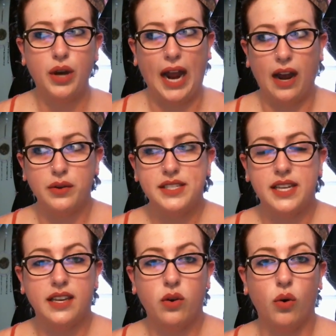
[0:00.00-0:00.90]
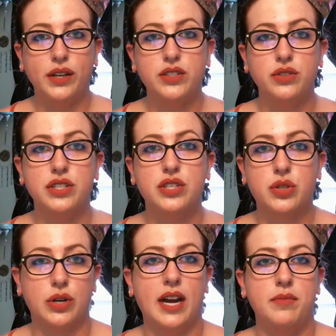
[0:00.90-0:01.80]
how is he going to
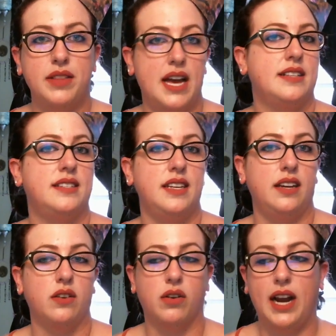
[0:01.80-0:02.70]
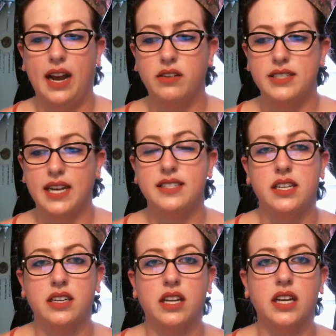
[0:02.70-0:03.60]
describe that scene, or how is that
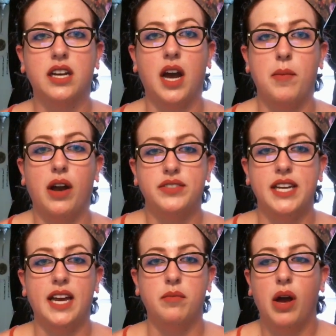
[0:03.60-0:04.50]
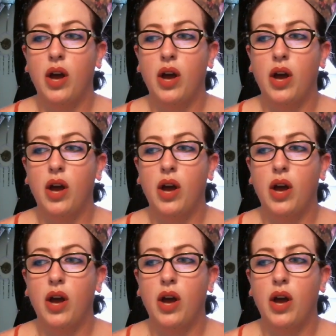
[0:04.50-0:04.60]
scene going to come off to him?